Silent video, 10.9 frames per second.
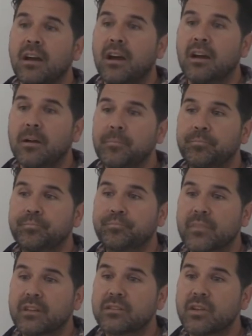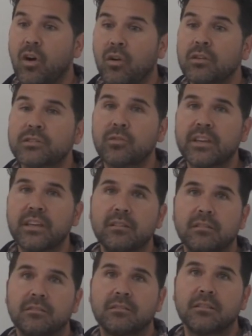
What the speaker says: to also heal,